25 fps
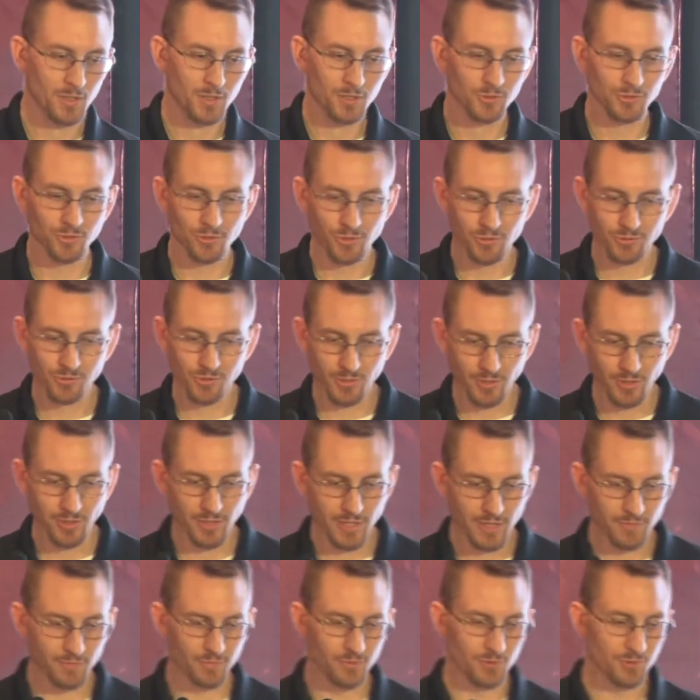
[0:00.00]
So those are the
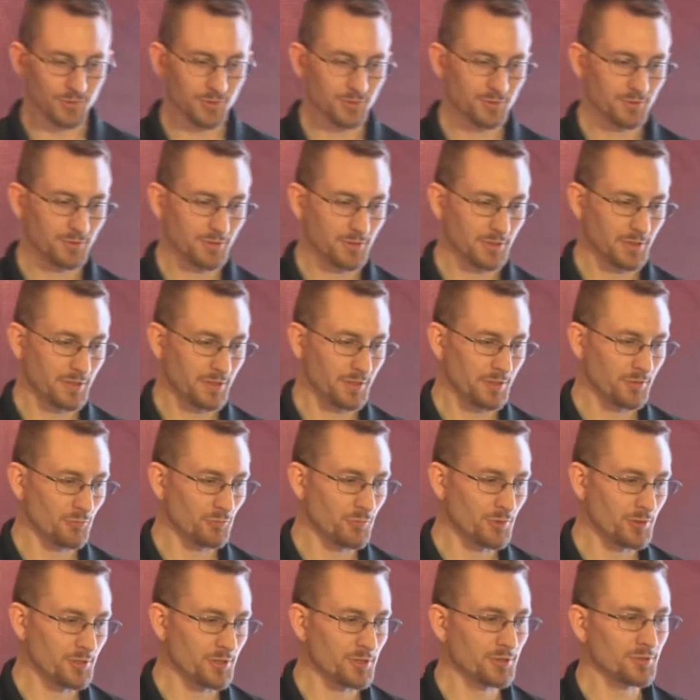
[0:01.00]
levels.
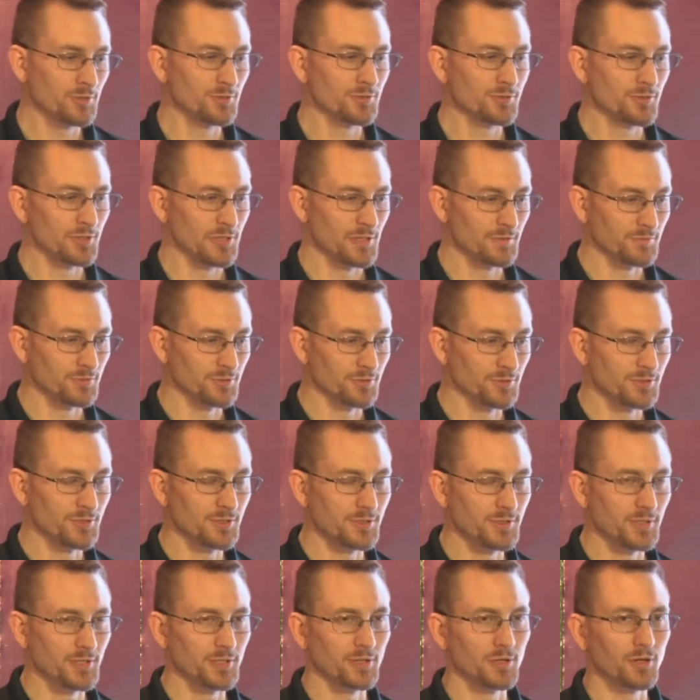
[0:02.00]
Within those levels,
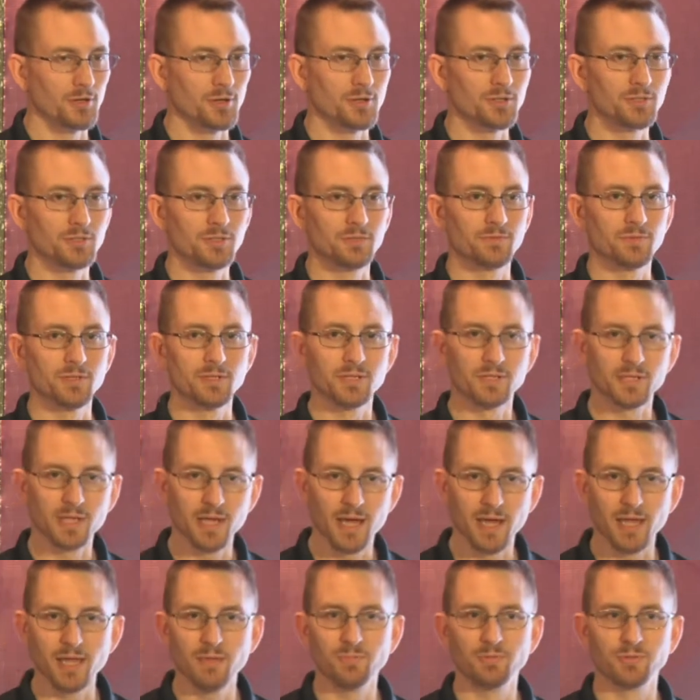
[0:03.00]
there are different
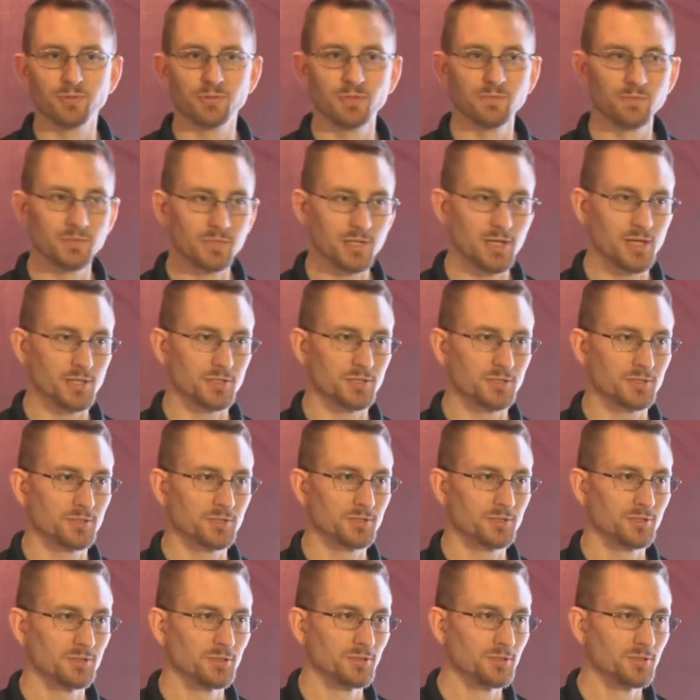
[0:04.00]
types of tests.